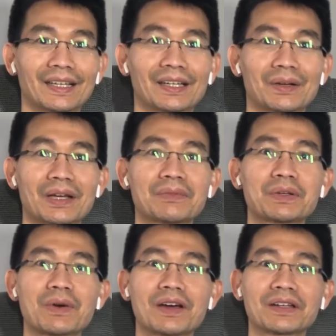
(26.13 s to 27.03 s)
Hello
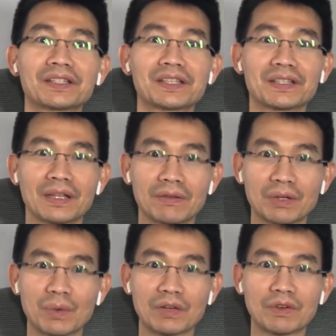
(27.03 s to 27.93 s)
everyone, this is
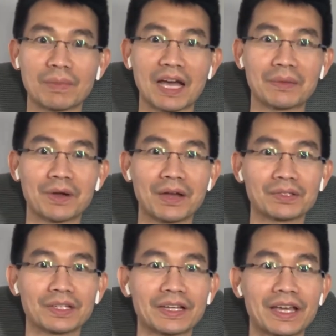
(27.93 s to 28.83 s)
David Nguyen from
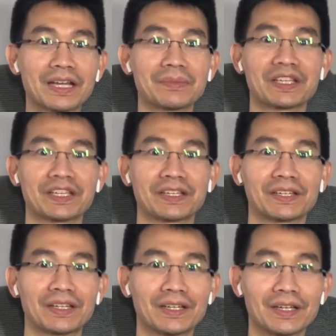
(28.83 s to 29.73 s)
iBrows
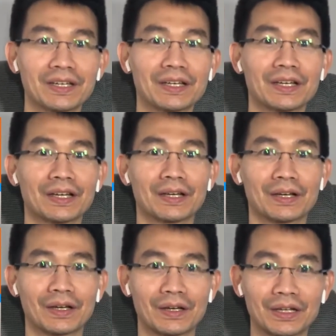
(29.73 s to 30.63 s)
Academy.
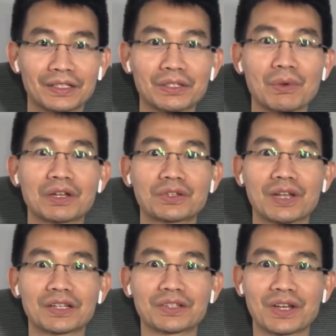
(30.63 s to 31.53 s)
I uh, just want to
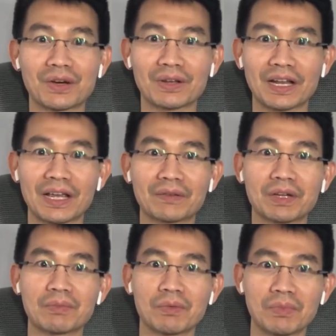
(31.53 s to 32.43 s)
let you know that I
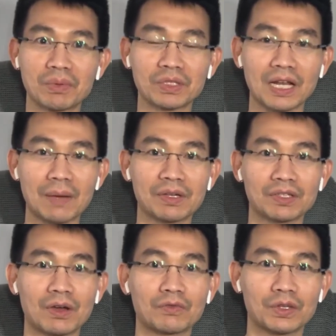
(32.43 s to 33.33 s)
have a couple of books on
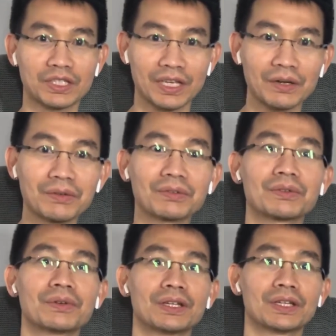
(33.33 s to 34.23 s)
Amazon for sale.
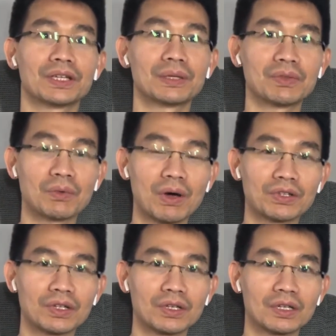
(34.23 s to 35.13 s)
If you
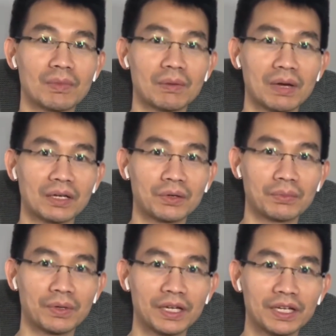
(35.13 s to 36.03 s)
want to learn about
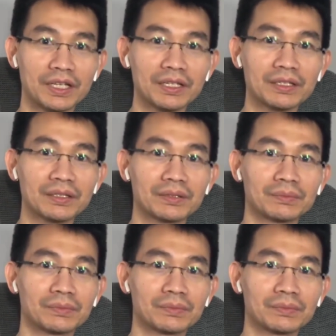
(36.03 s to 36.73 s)
microblading,